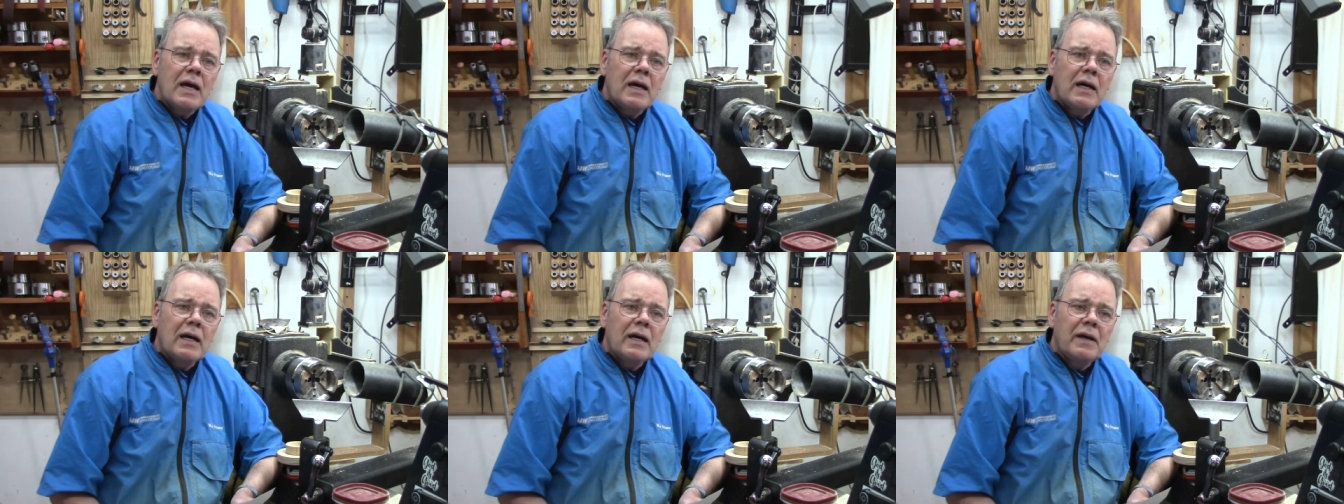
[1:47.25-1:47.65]

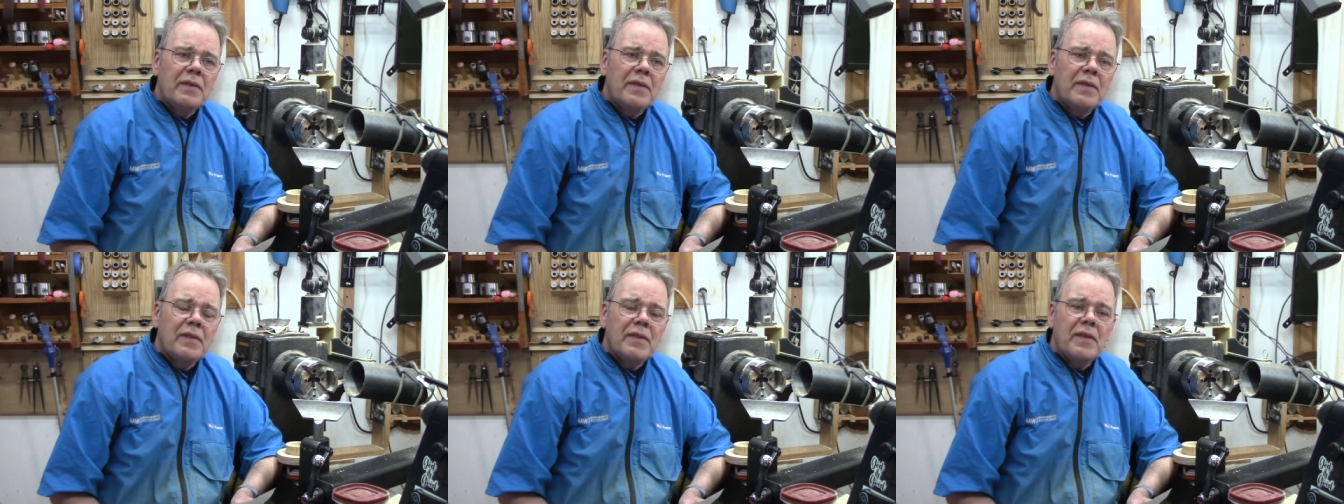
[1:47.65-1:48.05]
Uh,
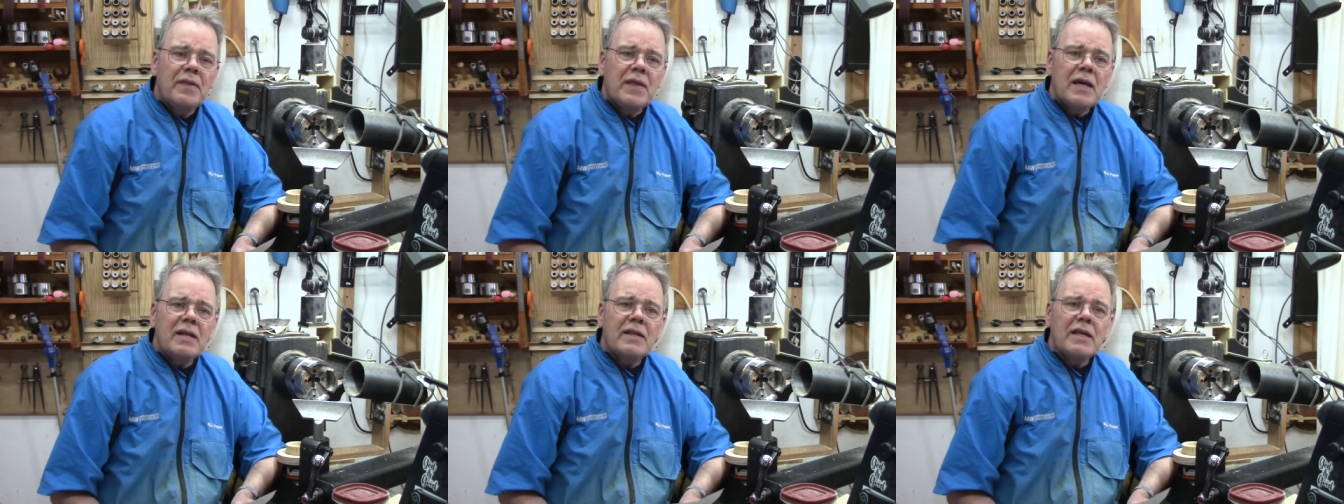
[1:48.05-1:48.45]

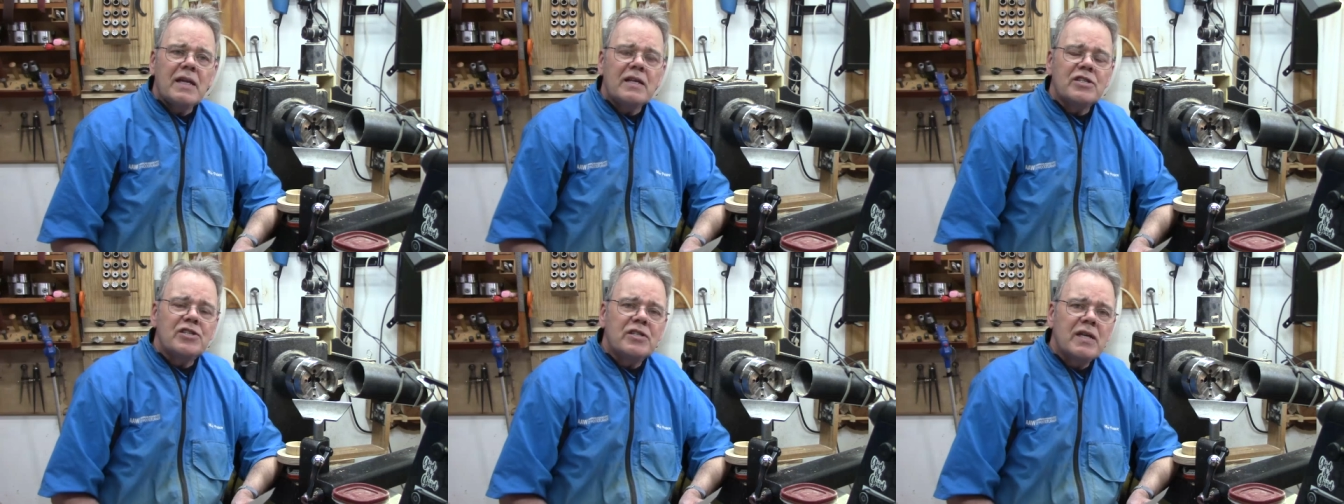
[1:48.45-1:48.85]
that
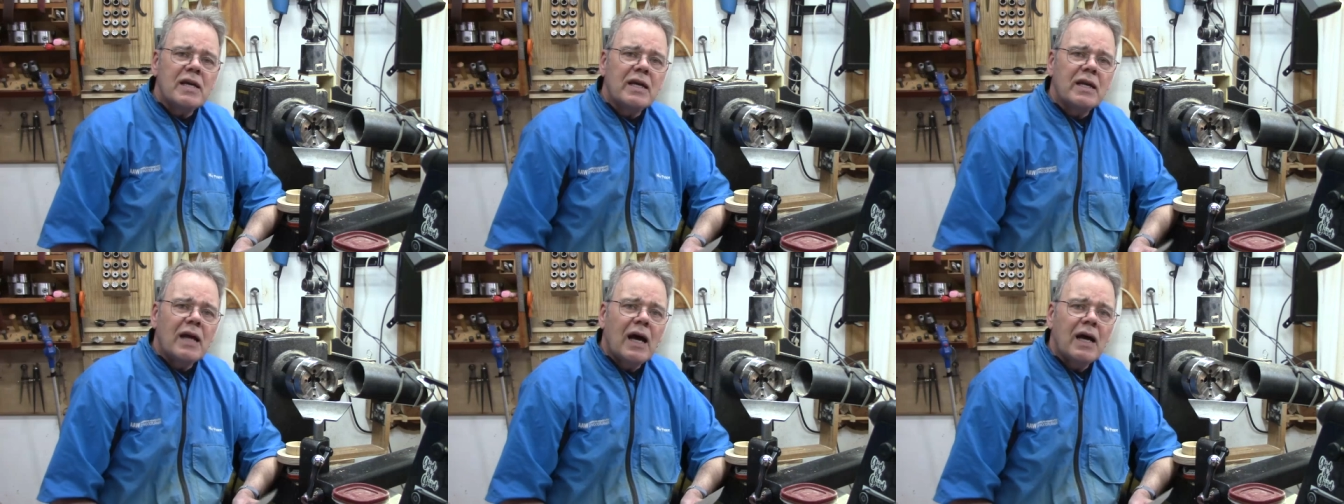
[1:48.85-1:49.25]
that
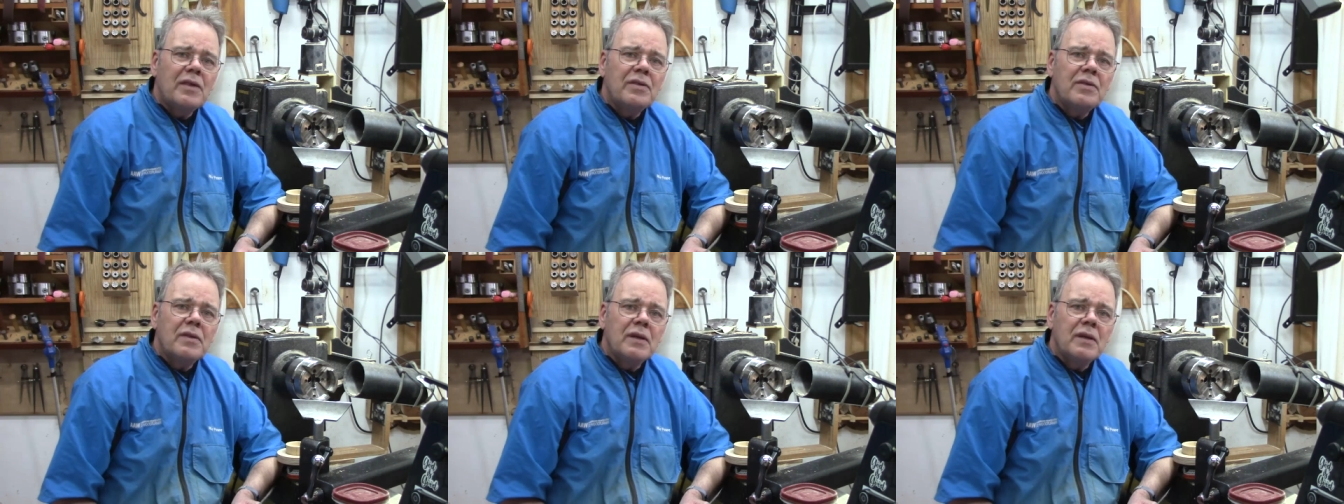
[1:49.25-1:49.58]
said, I.